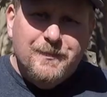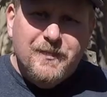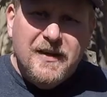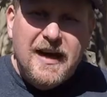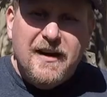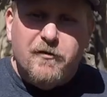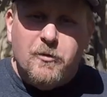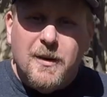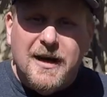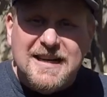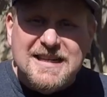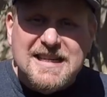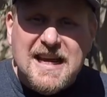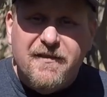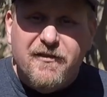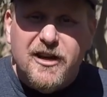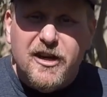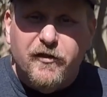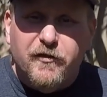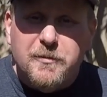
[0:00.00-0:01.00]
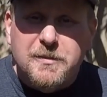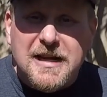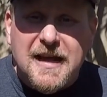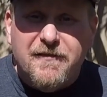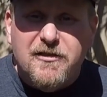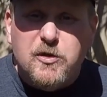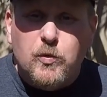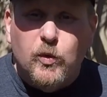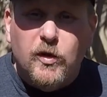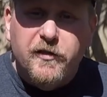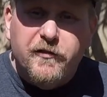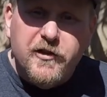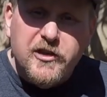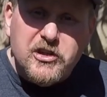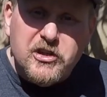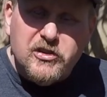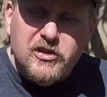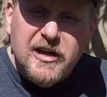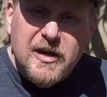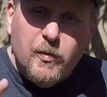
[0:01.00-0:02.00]
everybody, Davey here from Davey's World
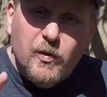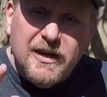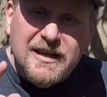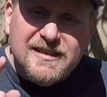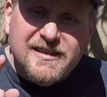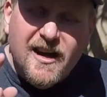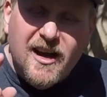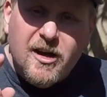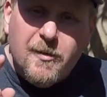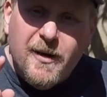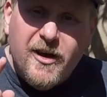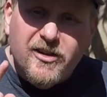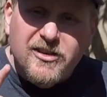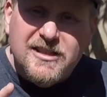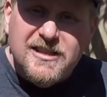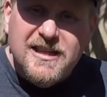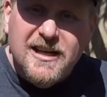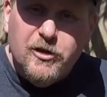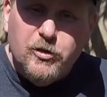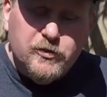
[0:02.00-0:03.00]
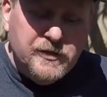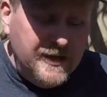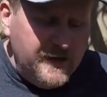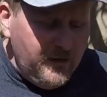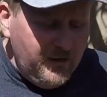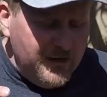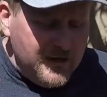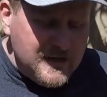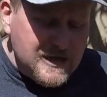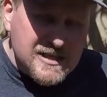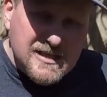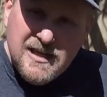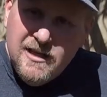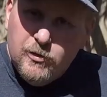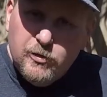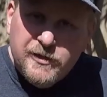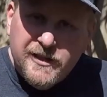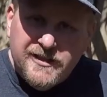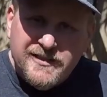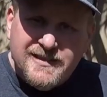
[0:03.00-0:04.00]
Fishing. Today we're going to talk about yellowtail and
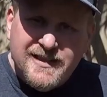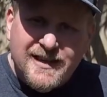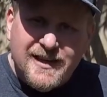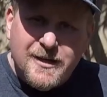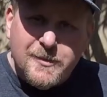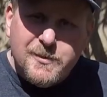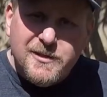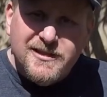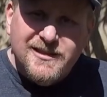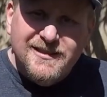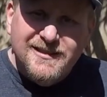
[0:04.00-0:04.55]
yellowtail setups.